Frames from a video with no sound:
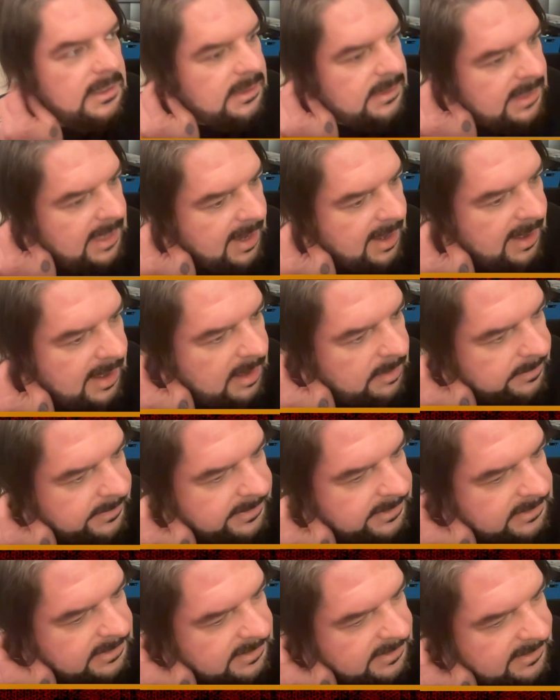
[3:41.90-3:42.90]
yeah, I
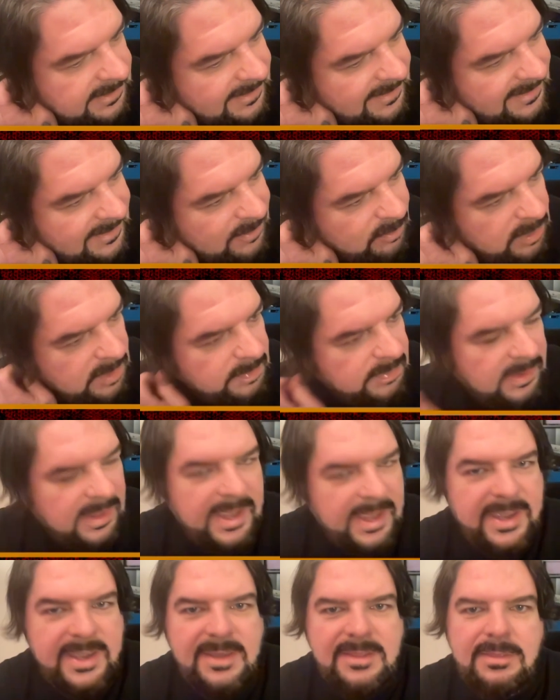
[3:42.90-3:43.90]
mean, we
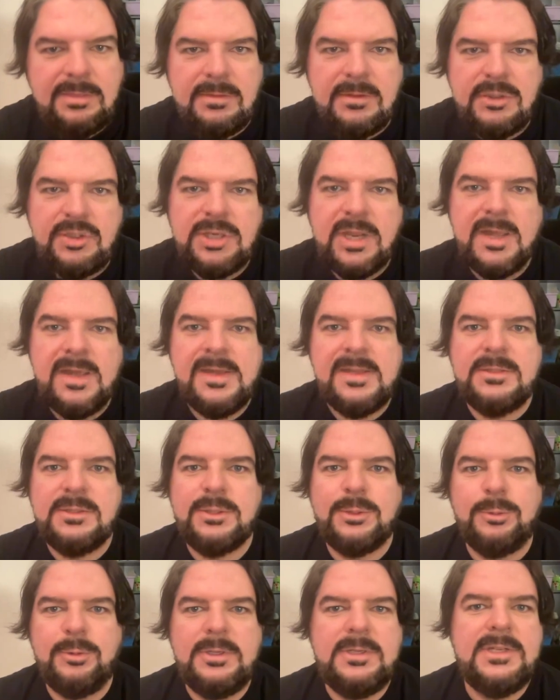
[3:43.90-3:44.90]
played the
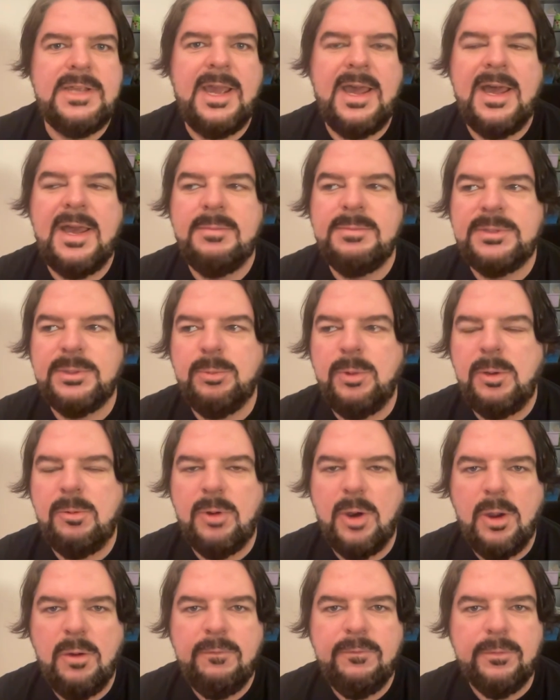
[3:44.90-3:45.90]
Giants three times and we
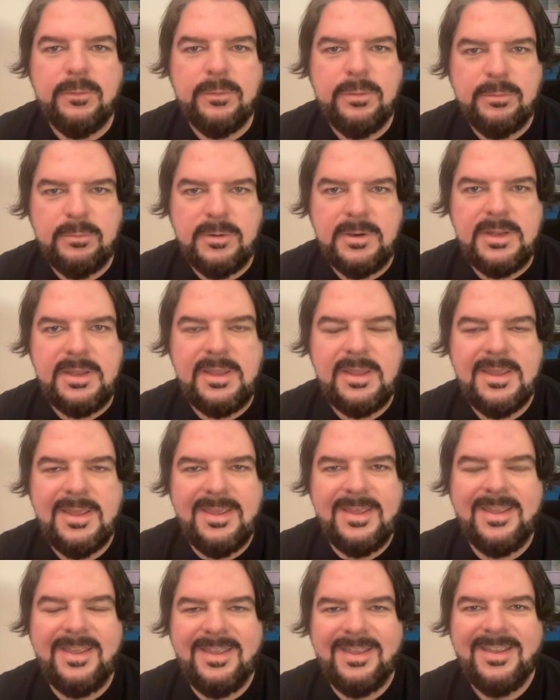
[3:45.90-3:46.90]
were 0-3
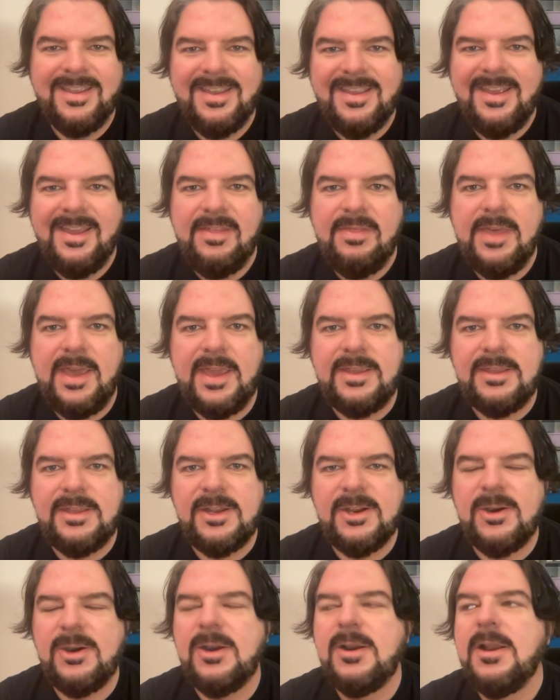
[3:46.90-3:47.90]
that
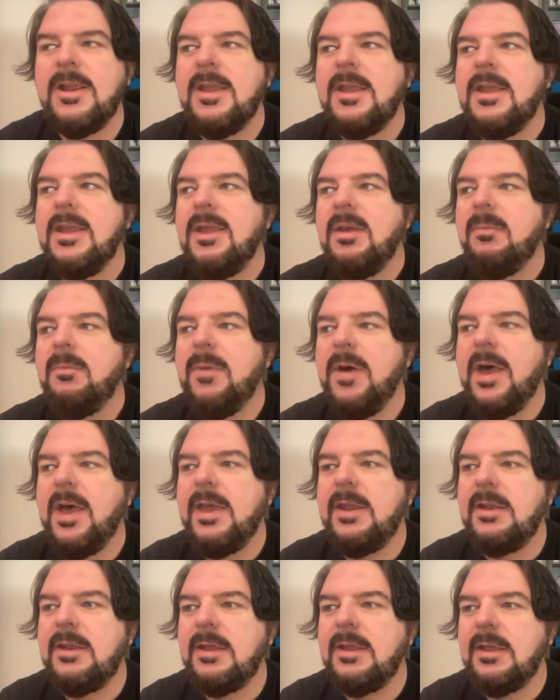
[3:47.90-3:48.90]
year.
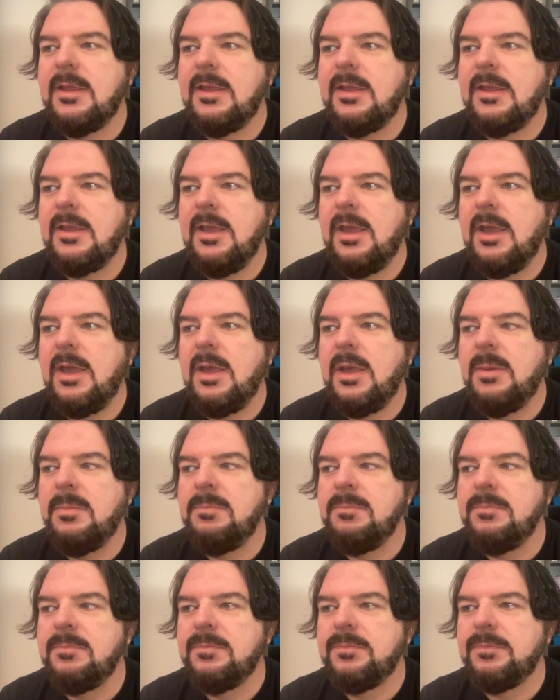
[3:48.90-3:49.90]
But
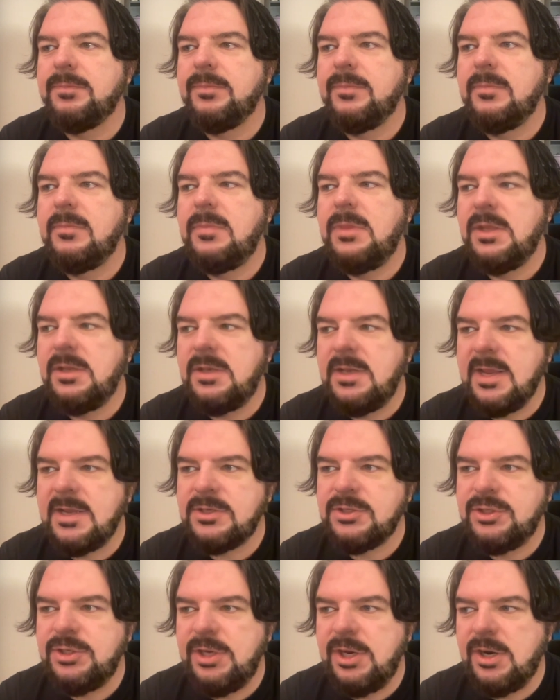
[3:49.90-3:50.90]
the
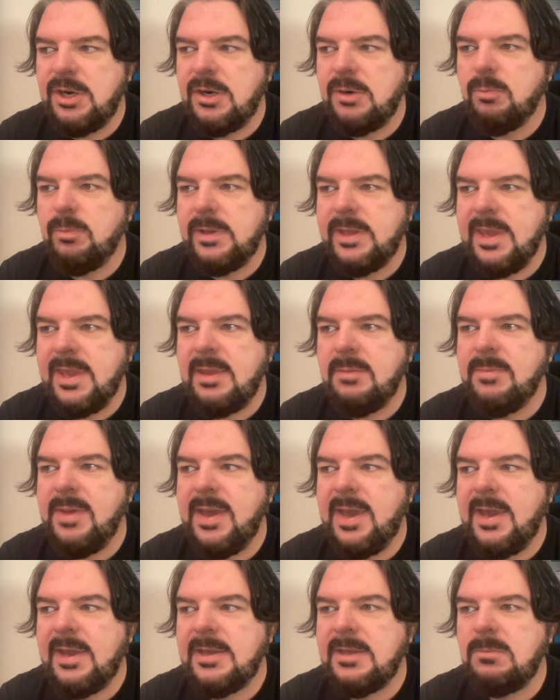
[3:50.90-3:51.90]
next year we came
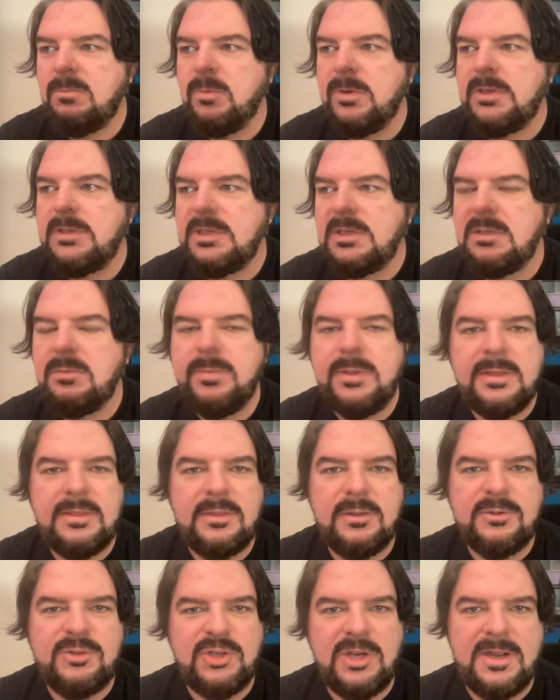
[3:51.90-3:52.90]
back and we did beat
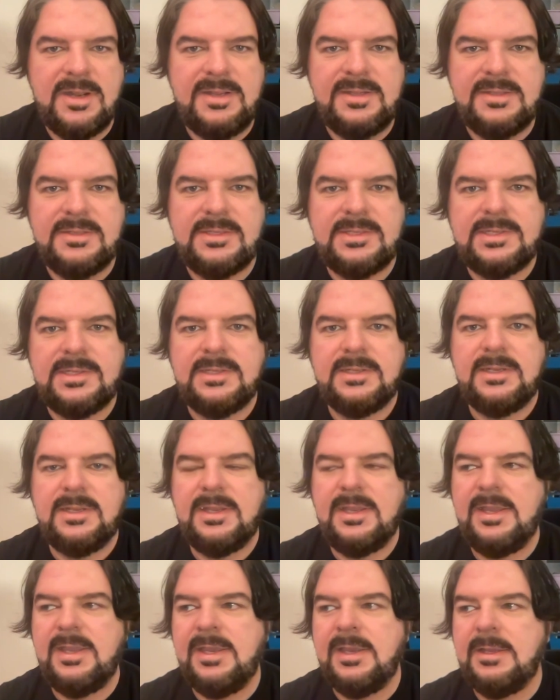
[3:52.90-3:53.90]
the Giants.
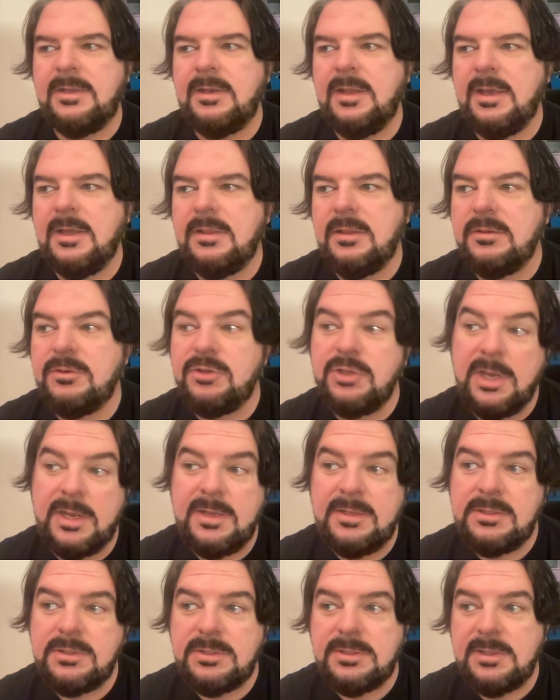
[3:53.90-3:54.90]
And the
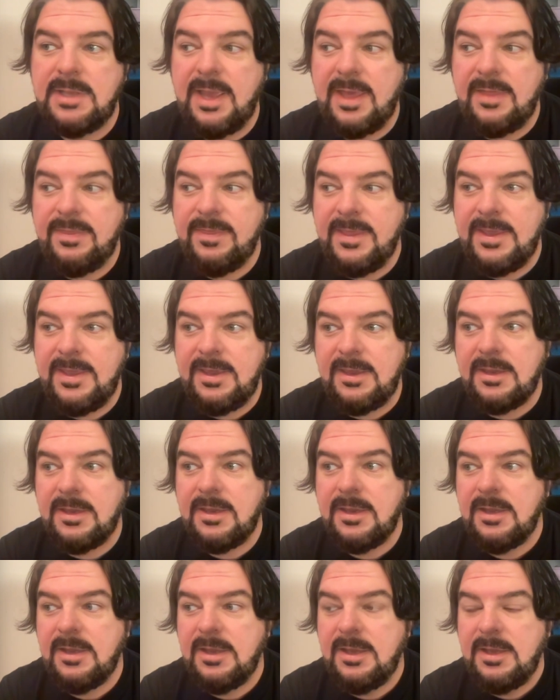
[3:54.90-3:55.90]
Giants, I
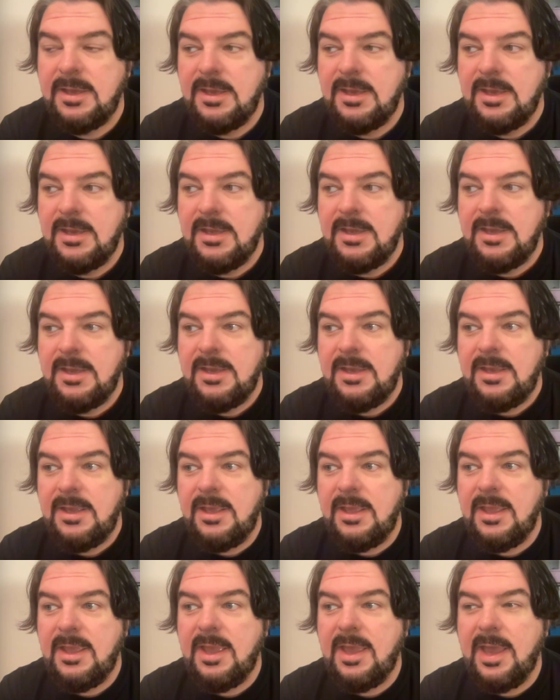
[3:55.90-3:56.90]
think
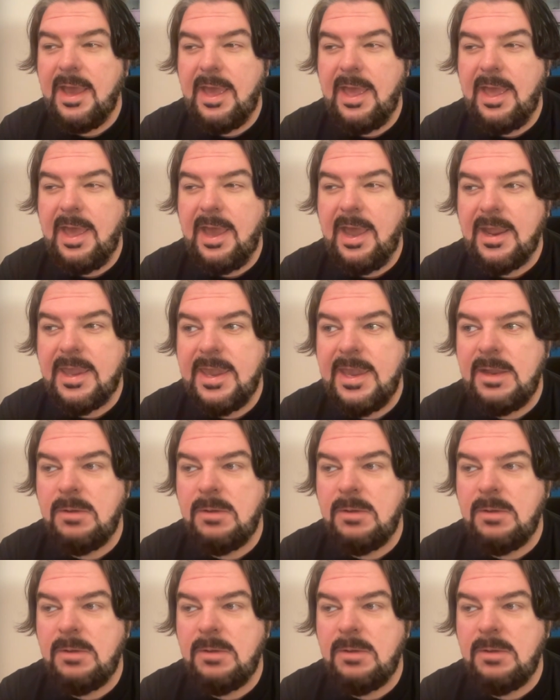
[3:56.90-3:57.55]
the